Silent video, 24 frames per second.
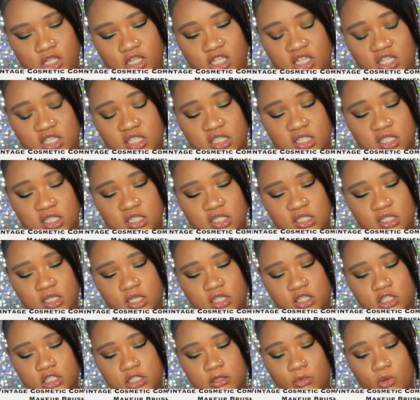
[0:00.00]
and this is
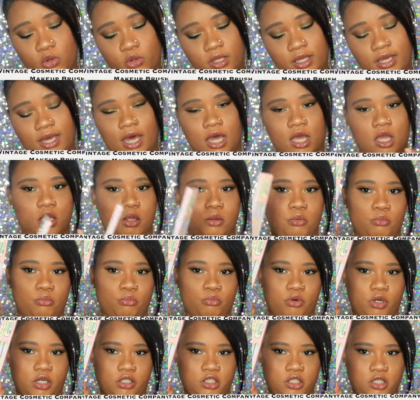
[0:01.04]
a smoky eye
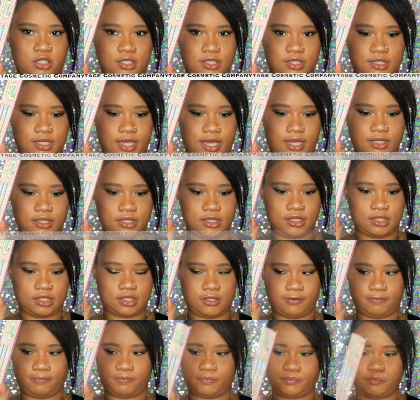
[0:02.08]
brush
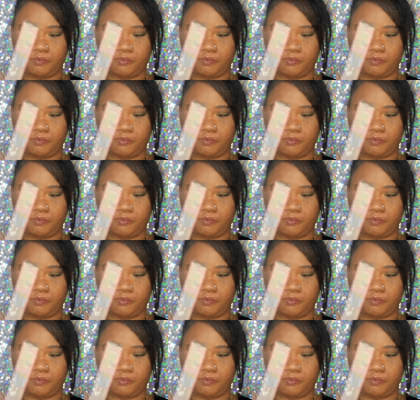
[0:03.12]
set.